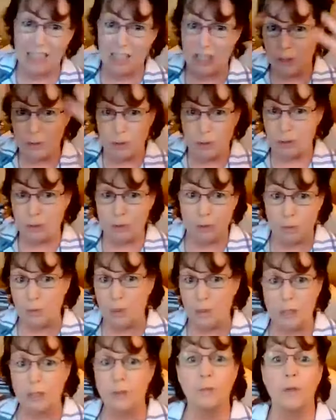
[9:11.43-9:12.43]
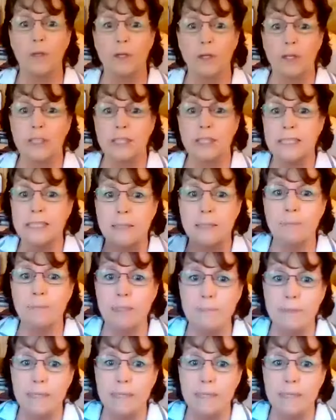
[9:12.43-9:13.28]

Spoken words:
huge, weird word that simply